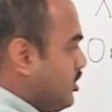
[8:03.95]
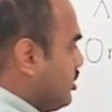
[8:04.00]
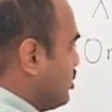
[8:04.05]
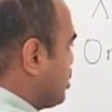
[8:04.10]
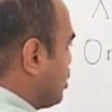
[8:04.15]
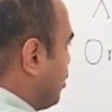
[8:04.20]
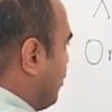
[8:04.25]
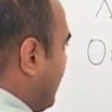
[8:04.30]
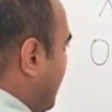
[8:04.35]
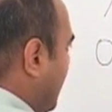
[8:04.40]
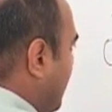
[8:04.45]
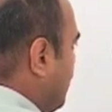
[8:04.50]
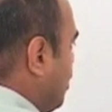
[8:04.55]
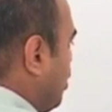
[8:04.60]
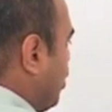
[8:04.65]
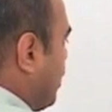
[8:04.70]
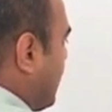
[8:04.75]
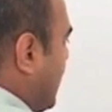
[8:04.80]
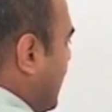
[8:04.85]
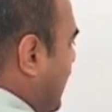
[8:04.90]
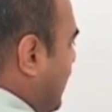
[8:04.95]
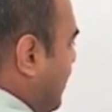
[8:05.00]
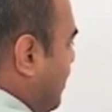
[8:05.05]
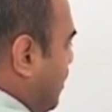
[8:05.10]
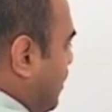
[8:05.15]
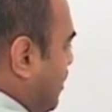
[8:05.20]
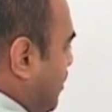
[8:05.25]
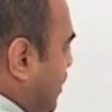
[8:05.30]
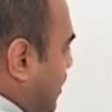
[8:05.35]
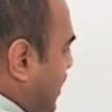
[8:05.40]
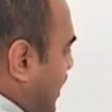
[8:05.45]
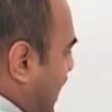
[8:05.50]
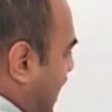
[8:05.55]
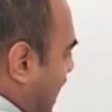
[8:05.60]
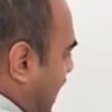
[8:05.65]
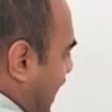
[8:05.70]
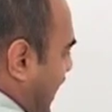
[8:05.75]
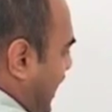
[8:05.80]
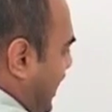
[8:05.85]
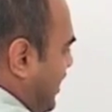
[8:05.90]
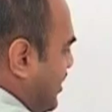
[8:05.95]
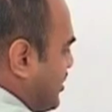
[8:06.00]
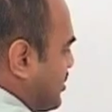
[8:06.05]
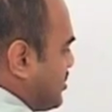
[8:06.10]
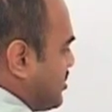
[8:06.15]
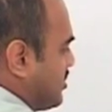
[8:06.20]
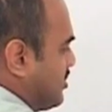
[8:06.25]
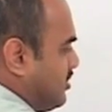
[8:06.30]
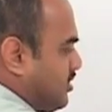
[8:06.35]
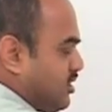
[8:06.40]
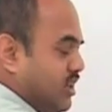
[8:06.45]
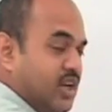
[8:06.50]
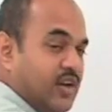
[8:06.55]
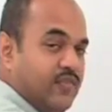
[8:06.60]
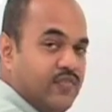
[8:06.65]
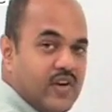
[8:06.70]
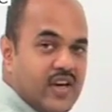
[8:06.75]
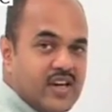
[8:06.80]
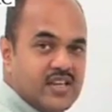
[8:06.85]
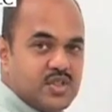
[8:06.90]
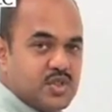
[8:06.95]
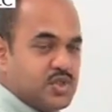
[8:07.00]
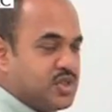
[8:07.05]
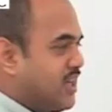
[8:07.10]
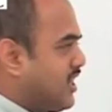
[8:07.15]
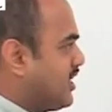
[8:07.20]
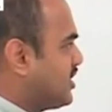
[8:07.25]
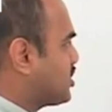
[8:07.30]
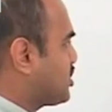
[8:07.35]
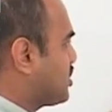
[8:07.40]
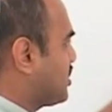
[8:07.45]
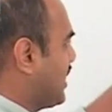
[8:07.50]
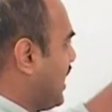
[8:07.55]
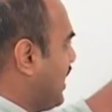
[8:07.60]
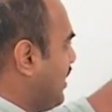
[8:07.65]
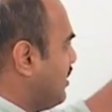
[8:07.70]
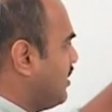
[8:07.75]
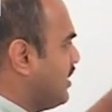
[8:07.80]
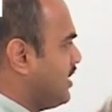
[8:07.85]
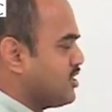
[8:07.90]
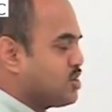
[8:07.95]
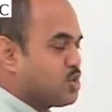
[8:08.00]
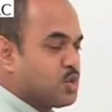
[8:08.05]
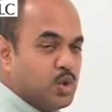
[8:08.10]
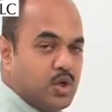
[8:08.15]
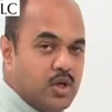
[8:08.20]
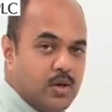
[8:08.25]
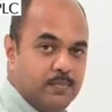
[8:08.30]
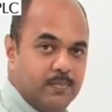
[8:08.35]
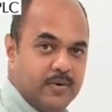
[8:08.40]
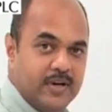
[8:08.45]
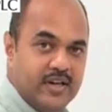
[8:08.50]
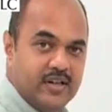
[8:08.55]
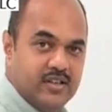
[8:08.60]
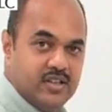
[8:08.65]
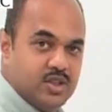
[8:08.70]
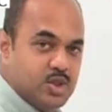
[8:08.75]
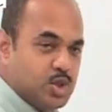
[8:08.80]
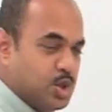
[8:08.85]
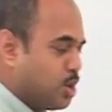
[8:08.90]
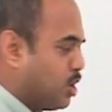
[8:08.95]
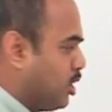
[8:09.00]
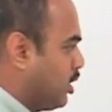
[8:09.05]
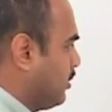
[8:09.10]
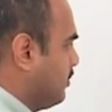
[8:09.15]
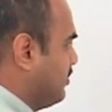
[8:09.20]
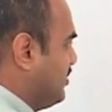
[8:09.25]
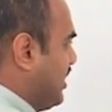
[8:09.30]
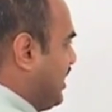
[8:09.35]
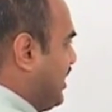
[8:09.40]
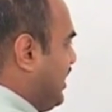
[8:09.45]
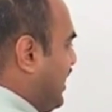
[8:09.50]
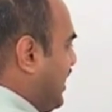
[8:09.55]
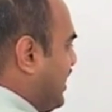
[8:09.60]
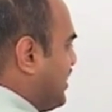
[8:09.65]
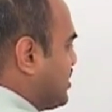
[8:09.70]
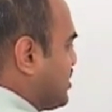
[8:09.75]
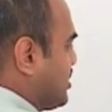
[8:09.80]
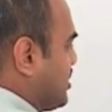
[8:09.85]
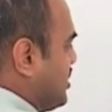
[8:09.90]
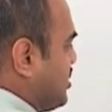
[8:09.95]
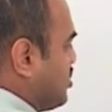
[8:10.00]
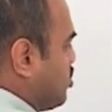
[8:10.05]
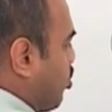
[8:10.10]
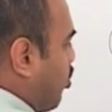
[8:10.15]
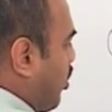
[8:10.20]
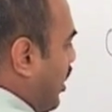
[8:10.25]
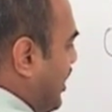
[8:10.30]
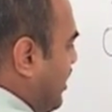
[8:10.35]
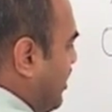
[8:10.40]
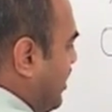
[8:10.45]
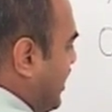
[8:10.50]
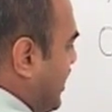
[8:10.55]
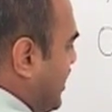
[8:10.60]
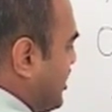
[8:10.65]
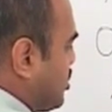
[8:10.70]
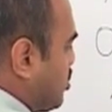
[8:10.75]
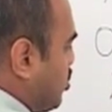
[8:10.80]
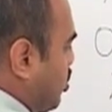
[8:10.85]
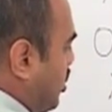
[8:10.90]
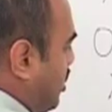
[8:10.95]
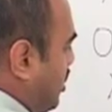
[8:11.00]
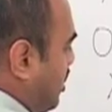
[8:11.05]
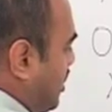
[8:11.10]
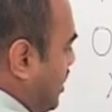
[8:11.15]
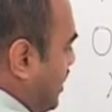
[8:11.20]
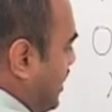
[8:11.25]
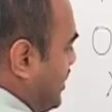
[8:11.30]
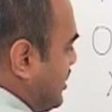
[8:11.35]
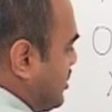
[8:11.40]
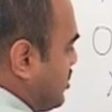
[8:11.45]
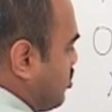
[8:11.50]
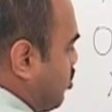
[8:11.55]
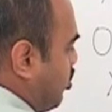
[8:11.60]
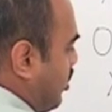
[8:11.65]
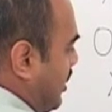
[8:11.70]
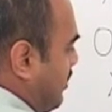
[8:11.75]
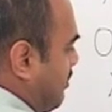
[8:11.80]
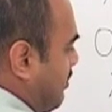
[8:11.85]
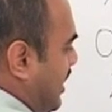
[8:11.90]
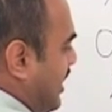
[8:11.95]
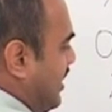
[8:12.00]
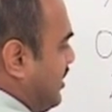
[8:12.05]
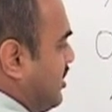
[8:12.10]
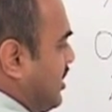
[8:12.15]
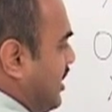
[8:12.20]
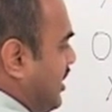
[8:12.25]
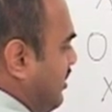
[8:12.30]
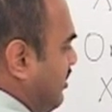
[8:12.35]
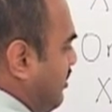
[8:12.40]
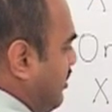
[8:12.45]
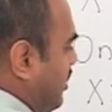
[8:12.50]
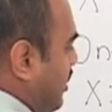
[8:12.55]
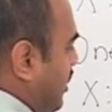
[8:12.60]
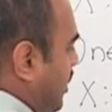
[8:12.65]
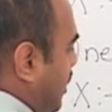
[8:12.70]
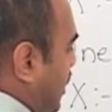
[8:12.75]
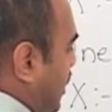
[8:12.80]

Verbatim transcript: So when I look at X, if X takes 10 days to complete the job, then X is one day's work is 1 by 10.